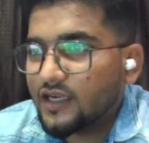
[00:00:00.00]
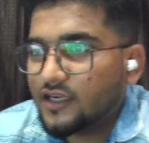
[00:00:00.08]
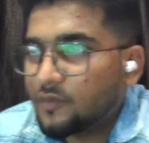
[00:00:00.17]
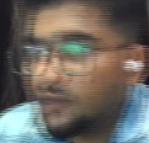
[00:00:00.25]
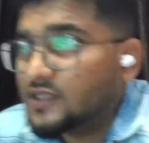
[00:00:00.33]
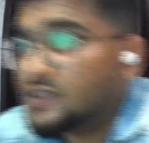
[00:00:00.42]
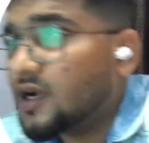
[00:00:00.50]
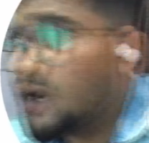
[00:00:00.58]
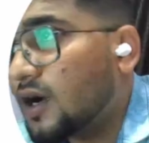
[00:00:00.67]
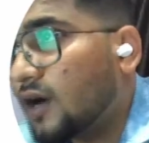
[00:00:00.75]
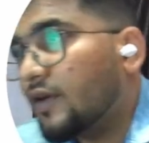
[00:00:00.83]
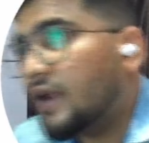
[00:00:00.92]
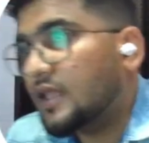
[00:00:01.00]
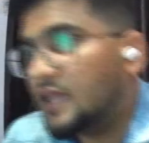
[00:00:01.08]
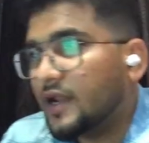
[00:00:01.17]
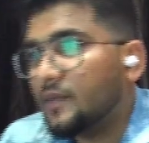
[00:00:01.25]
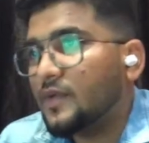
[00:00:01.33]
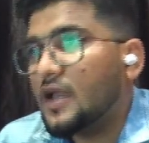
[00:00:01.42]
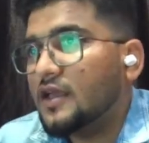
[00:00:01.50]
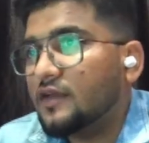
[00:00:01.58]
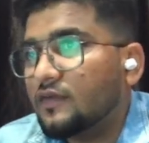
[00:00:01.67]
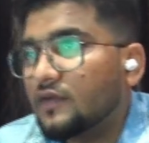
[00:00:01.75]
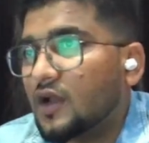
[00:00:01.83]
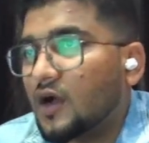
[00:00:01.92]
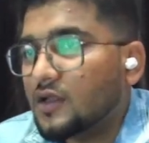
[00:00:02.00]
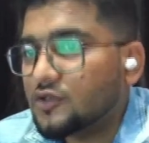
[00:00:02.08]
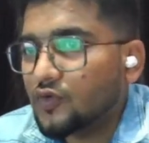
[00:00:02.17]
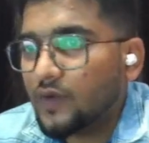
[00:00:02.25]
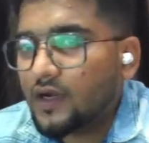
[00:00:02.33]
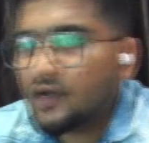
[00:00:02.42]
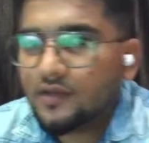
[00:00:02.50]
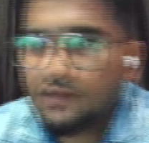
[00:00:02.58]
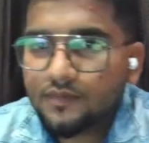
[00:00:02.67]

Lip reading: It means our other API will also work.